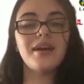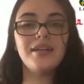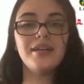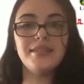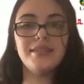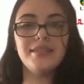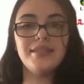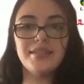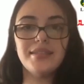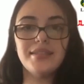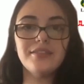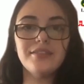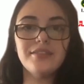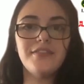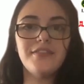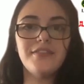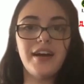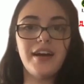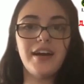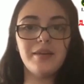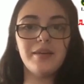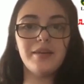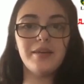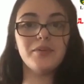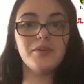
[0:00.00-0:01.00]

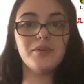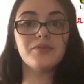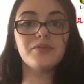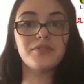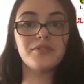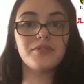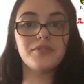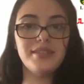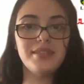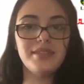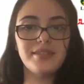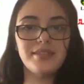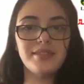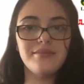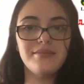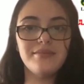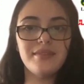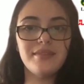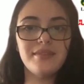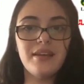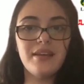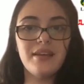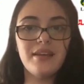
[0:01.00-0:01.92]
identifiable reason.